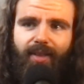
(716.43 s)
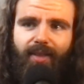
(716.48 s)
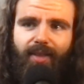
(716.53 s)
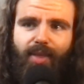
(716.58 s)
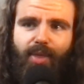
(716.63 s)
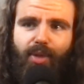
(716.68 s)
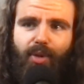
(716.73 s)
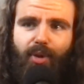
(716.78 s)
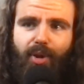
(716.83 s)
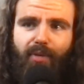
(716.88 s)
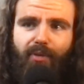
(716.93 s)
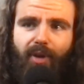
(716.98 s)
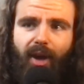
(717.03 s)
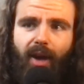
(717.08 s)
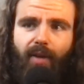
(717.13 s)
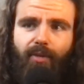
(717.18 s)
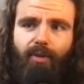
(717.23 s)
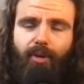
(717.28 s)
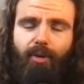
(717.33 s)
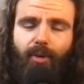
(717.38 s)

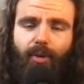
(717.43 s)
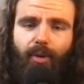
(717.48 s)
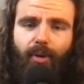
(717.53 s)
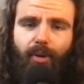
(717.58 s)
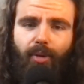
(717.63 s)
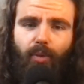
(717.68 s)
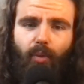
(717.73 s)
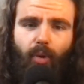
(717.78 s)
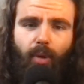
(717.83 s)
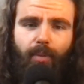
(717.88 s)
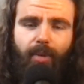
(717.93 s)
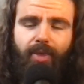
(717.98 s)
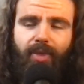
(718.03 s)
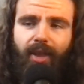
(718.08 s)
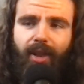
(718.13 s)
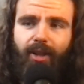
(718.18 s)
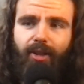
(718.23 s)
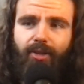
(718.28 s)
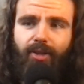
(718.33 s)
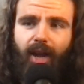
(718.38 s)
35 year old woman
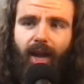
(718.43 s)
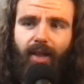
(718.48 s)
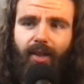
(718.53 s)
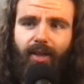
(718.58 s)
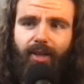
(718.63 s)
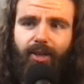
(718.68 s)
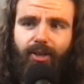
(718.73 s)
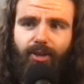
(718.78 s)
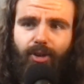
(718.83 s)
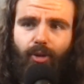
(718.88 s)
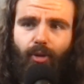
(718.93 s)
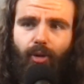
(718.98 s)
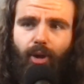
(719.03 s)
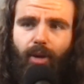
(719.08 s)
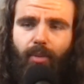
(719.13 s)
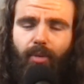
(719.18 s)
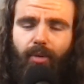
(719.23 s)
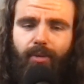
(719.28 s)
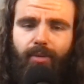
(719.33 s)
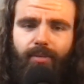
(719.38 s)
that is highly
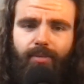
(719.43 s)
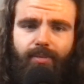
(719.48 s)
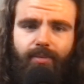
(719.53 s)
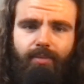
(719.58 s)
disagreeable?